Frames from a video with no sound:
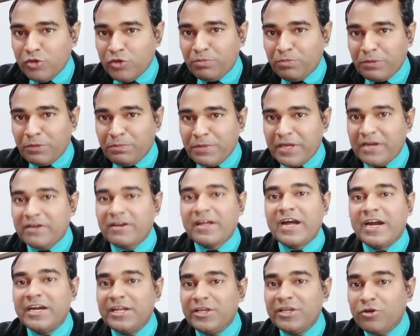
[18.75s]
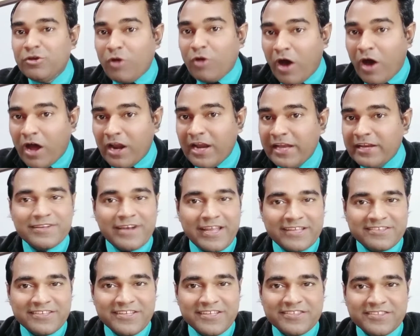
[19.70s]
you prepare regarding your online
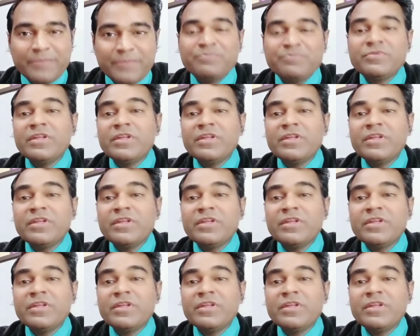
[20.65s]
classes,